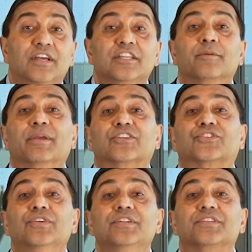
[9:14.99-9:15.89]
to make
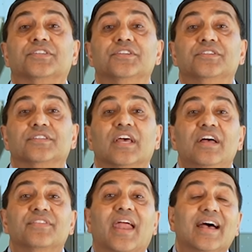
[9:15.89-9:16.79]
certain decisions
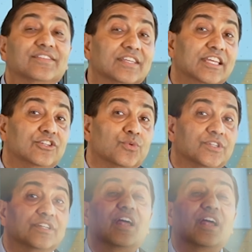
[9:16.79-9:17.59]
that has the intuition